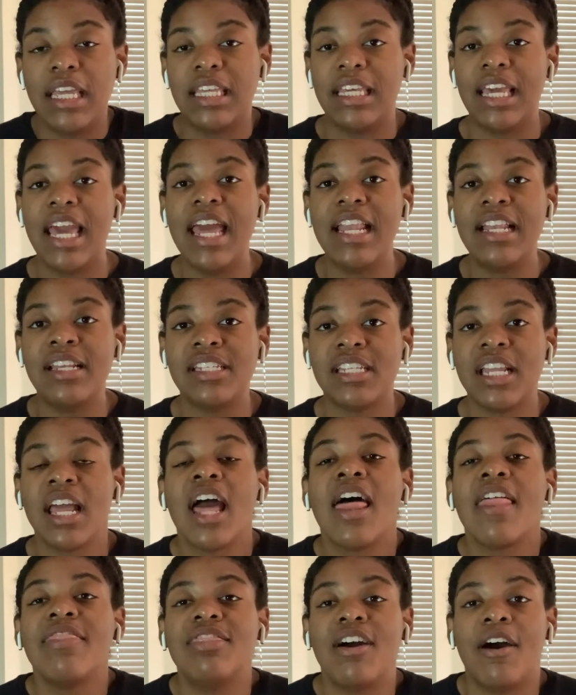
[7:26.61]
Get
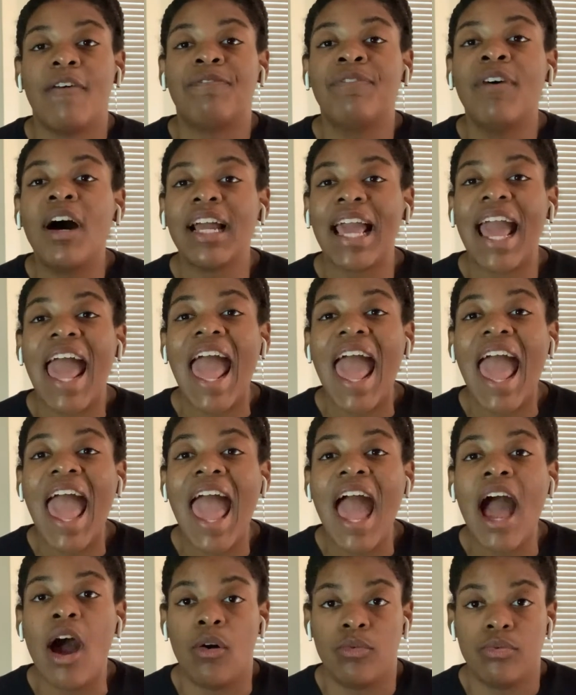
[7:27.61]
the fuck
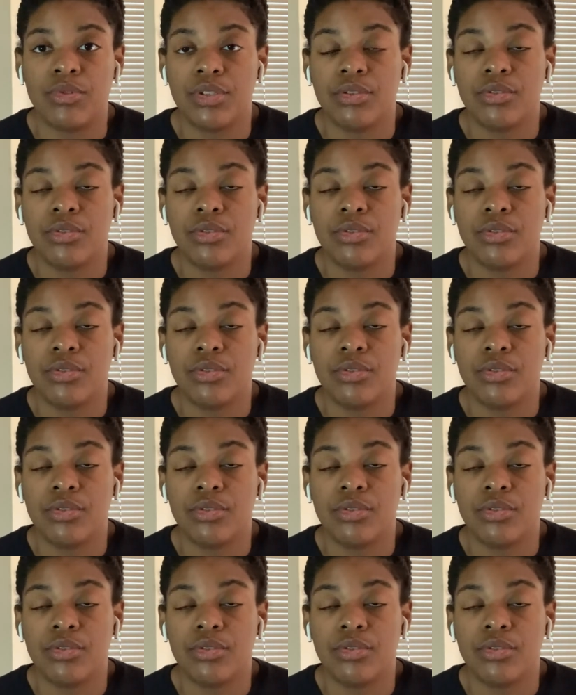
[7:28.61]
out.